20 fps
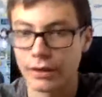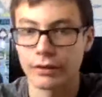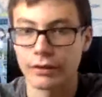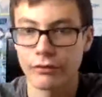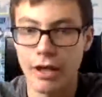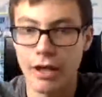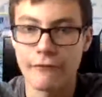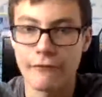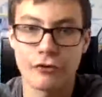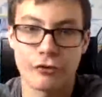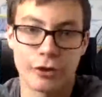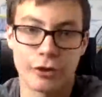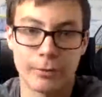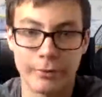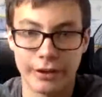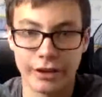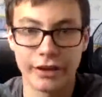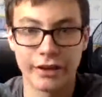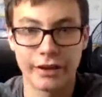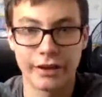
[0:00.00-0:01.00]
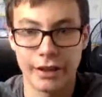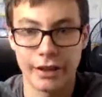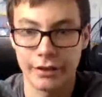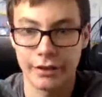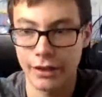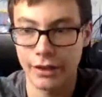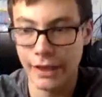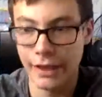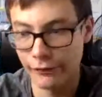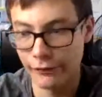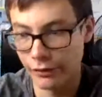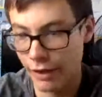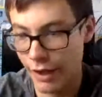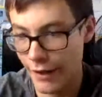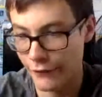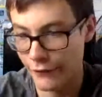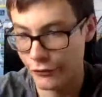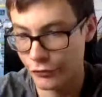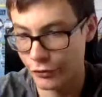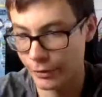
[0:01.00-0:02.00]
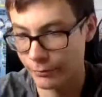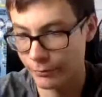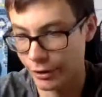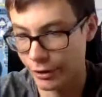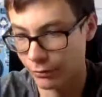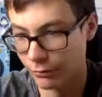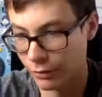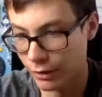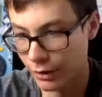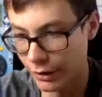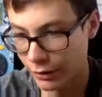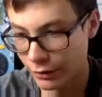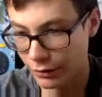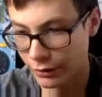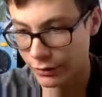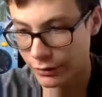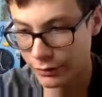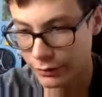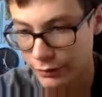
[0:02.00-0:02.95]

live streaming again. I haven't live streamed in a while.